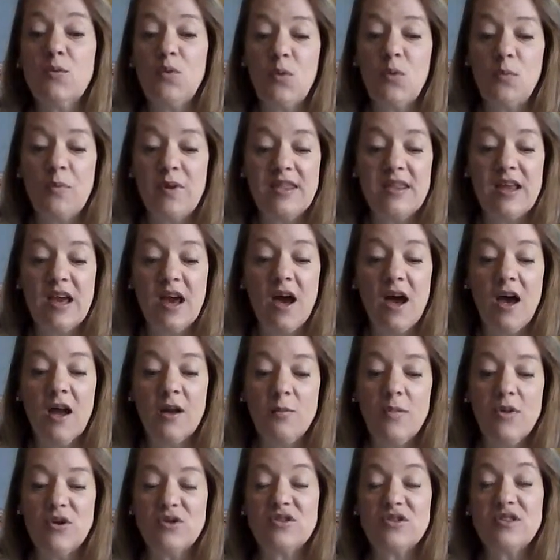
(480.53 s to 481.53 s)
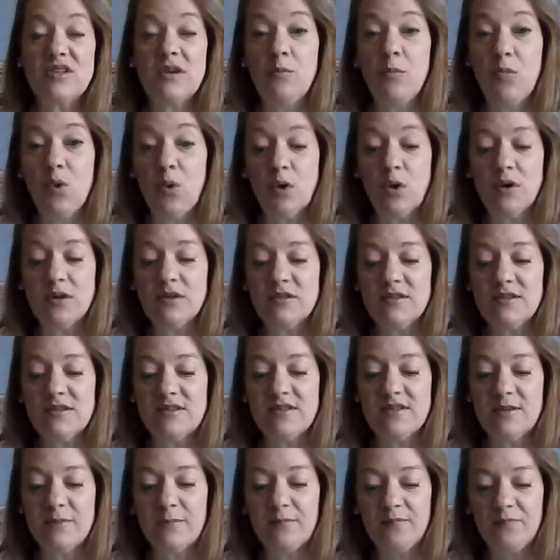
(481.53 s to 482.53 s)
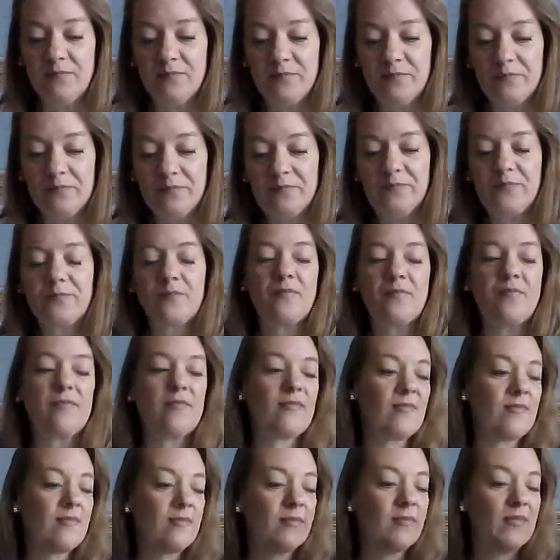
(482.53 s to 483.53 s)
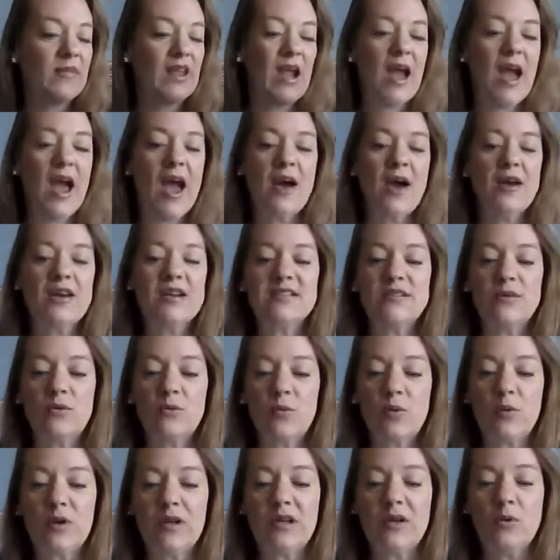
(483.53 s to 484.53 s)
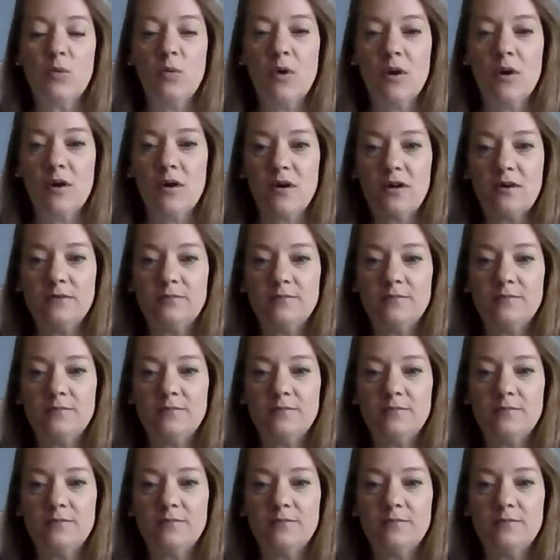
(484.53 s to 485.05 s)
will be the utmost importance. How does it really work?